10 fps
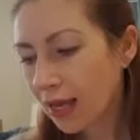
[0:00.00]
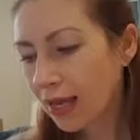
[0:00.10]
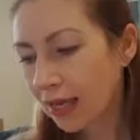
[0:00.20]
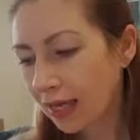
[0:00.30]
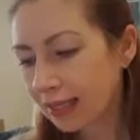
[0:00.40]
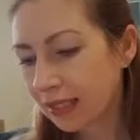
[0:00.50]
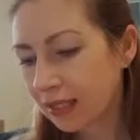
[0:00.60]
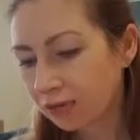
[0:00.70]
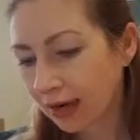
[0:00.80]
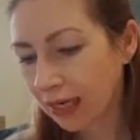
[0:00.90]
He
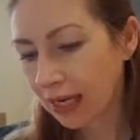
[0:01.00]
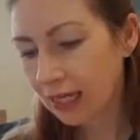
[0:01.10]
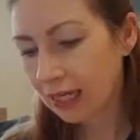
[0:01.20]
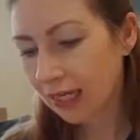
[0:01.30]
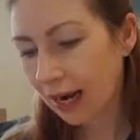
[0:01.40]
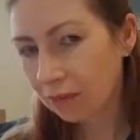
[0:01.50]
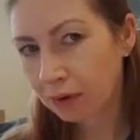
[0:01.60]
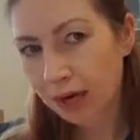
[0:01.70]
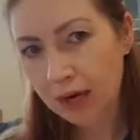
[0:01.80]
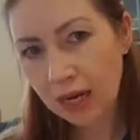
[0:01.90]
gazes directly into the
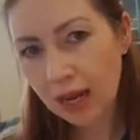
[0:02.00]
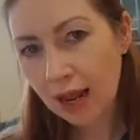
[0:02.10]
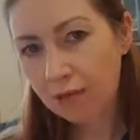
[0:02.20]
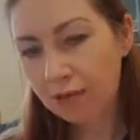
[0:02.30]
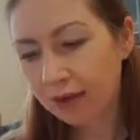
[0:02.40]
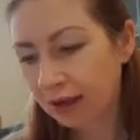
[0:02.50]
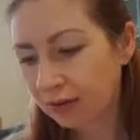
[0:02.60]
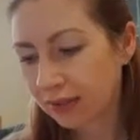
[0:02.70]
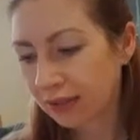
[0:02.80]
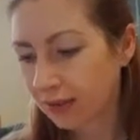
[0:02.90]
camera and
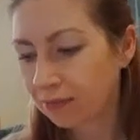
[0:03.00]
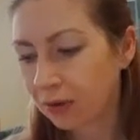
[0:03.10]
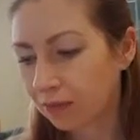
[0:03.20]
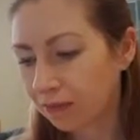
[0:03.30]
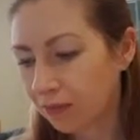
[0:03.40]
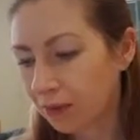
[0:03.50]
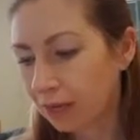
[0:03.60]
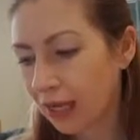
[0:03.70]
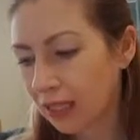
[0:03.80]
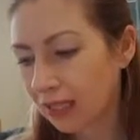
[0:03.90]
reveals the dimple,
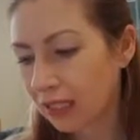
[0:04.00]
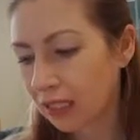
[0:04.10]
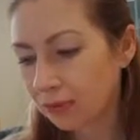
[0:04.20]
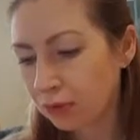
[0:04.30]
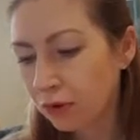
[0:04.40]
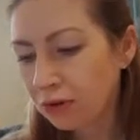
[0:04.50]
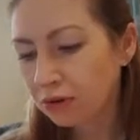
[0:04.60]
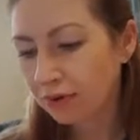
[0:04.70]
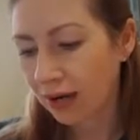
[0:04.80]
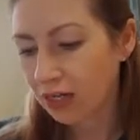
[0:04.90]
and begins his smooth
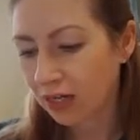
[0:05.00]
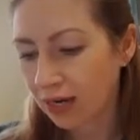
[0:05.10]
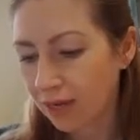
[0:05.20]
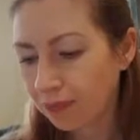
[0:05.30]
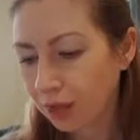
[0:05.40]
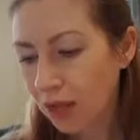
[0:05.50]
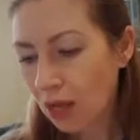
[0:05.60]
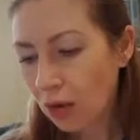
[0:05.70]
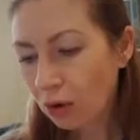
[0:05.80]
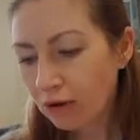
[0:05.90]
narration.
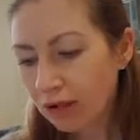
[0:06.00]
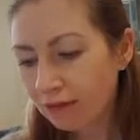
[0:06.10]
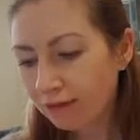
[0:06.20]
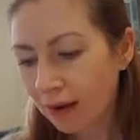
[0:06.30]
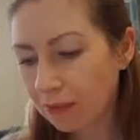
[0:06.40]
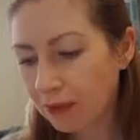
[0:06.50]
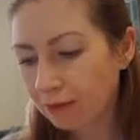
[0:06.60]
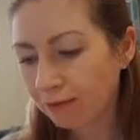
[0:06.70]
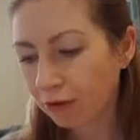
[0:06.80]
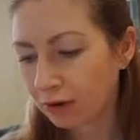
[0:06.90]
We're in the
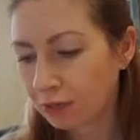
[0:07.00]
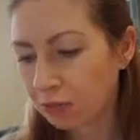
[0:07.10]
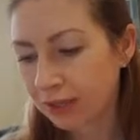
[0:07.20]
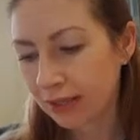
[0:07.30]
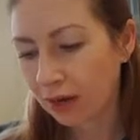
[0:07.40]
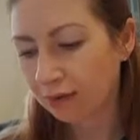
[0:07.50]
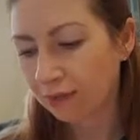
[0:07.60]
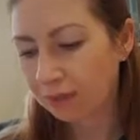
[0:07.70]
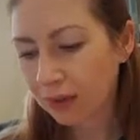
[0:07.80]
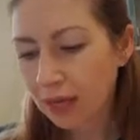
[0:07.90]
Fabian Forest Preserve.
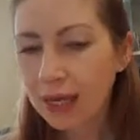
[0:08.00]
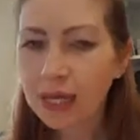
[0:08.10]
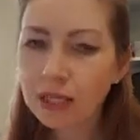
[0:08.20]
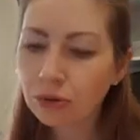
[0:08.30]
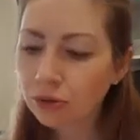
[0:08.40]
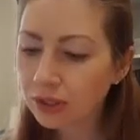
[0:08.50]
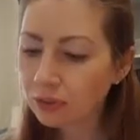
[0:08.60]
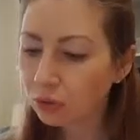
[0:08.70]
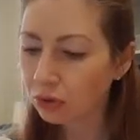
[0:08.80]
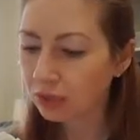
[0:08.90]
He talks
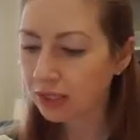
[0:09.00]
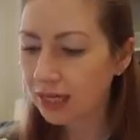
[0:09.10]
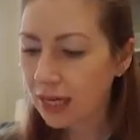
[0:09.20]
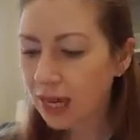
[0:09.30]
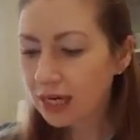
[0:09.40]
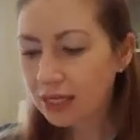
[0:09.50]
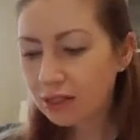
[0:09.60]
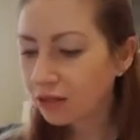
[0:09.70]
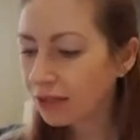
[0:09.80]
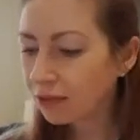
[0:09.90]
and walks, and
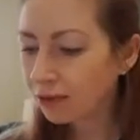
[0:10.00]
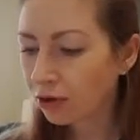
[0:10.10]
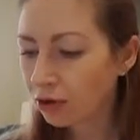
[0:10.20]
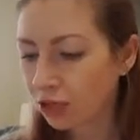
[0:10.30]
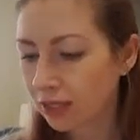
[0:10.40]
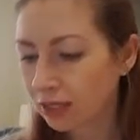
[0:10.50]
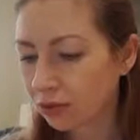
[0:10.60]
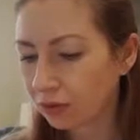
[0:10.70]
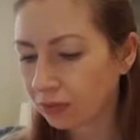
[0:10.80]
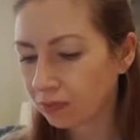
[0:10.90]
he's not self-conscious
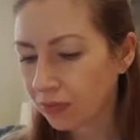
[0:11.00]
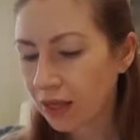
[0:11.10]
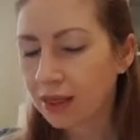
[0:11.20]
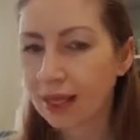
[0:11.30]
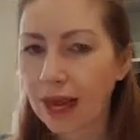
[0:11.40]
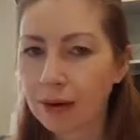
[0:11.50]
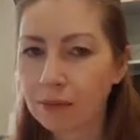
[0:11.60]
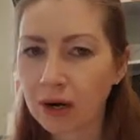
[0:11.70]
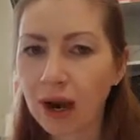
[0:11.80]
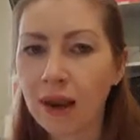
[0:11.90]
at all. The
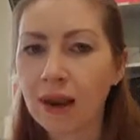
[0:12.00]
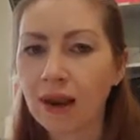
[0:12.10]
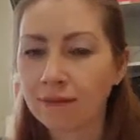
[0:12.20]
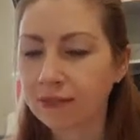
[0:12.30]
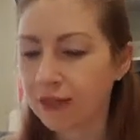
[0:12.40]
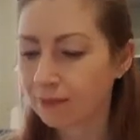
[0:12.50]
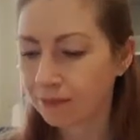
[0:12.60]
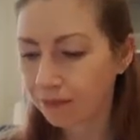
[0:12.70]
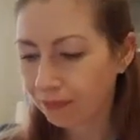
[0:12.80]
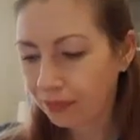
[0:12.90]
camera loves him.